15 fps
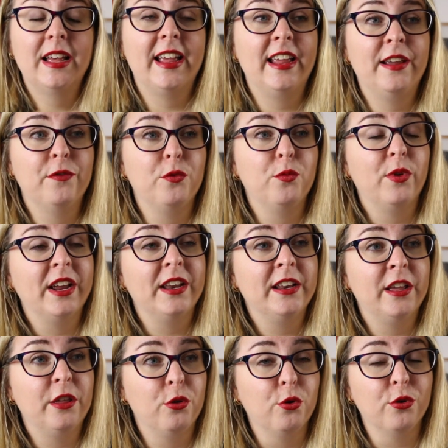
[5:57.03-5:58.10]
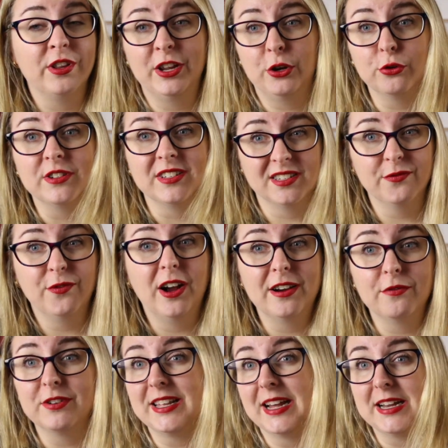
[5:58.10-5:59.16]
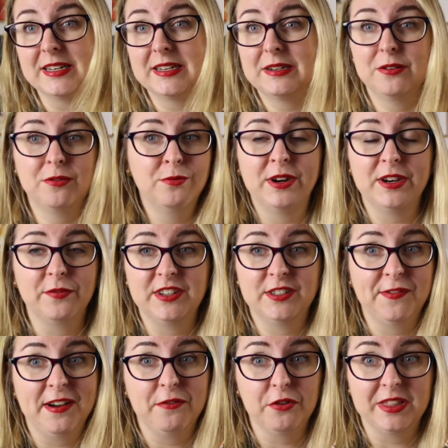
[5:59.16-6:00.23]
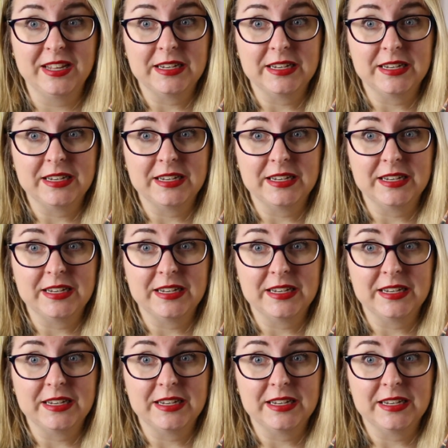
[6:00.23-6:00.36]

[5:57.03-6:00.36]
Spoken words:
even when he thought he couldn't survive without one of his favorite